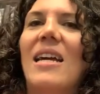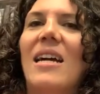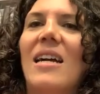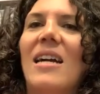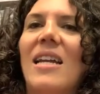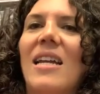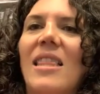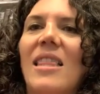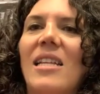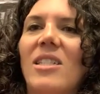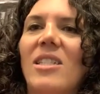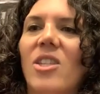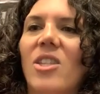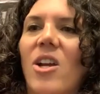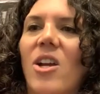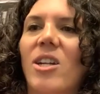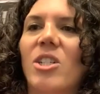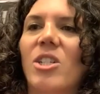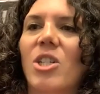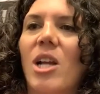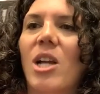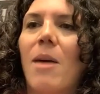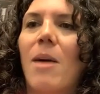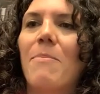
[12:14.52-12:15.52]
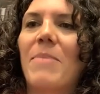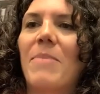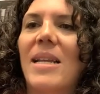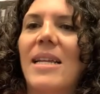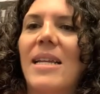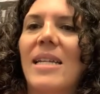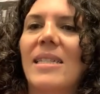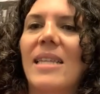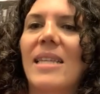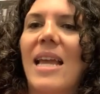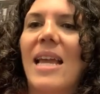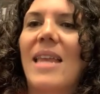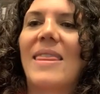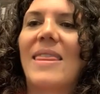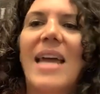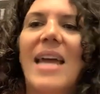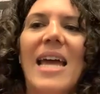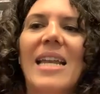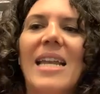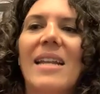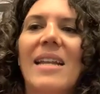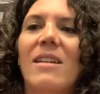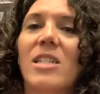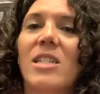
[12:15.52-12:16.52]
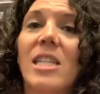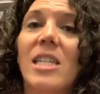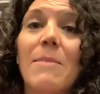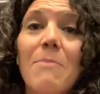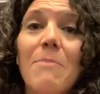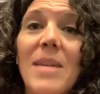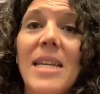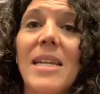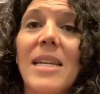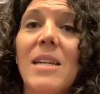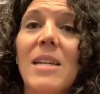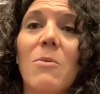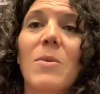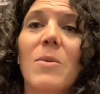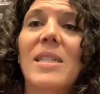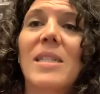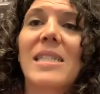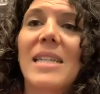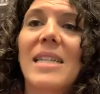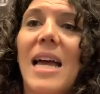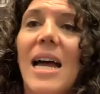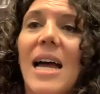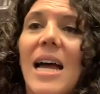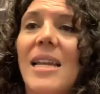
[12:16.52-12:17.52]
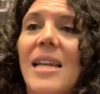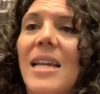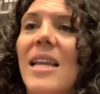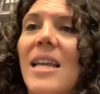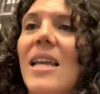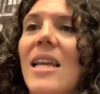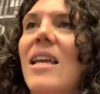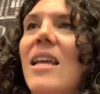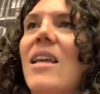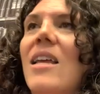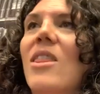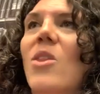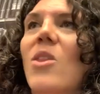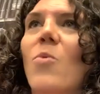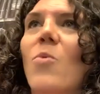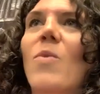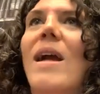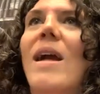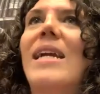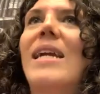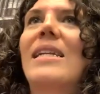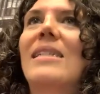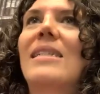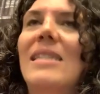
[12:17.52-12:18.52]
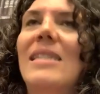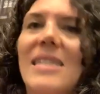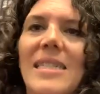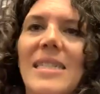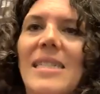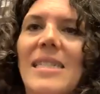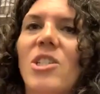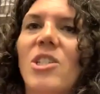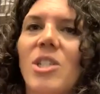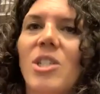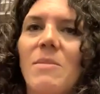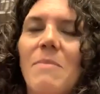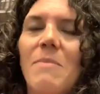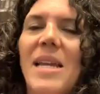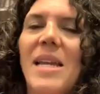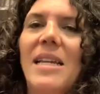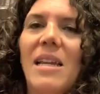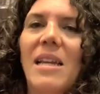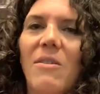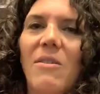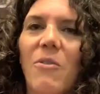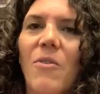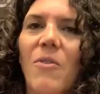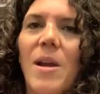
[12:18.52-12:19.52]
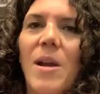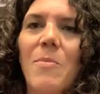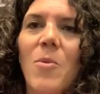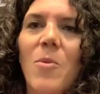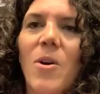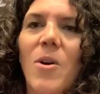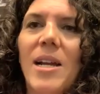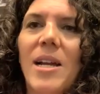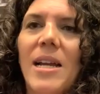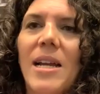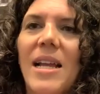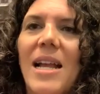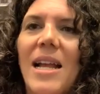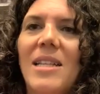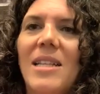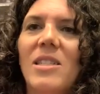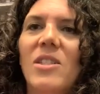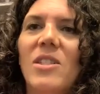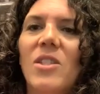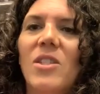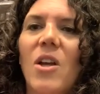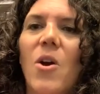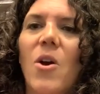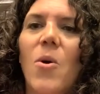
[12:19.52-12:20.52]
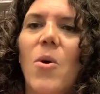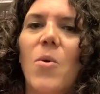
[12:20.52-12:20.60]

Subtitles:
in these large companies. And that, to me, was not the right decision-making framework. And so